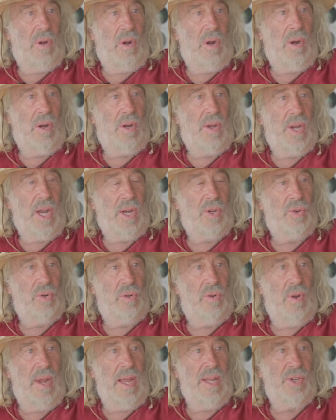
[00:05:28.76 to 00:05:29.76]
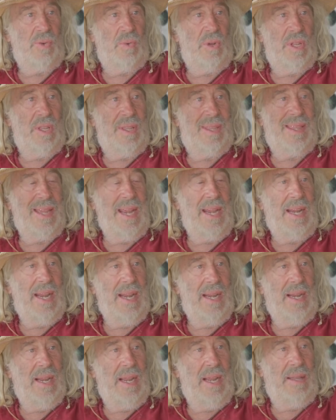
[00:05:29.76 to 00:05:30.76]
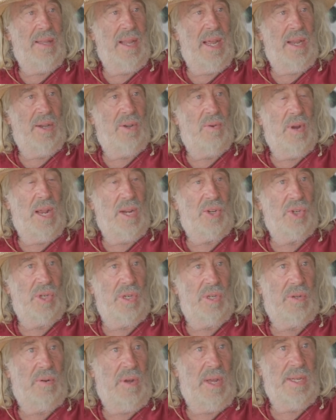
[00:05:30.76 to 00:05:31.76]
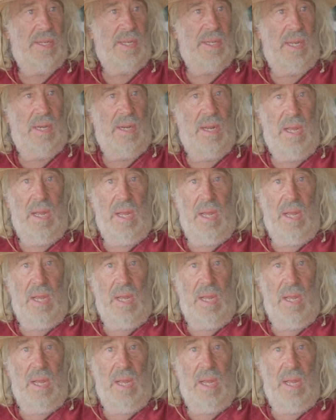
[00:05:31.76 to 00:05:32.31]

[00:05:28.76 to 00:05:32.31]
architectural graduate thinking in that direction. So I said,